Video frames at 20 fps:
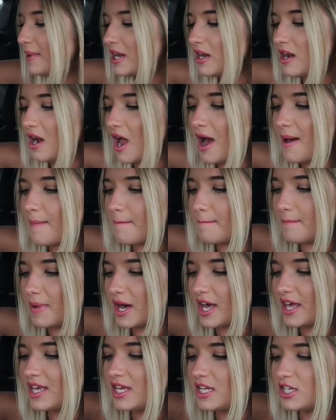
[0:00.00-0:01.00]
but not
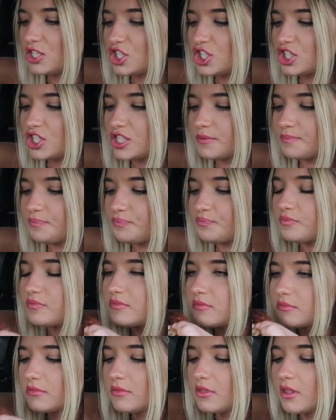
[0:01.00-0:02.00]
much.
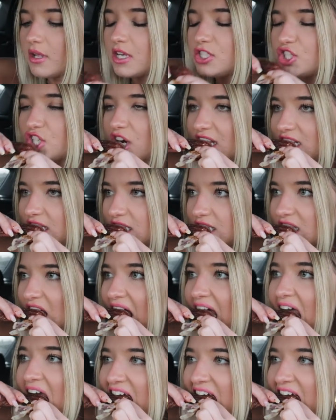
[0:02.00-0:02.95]
Let's try this.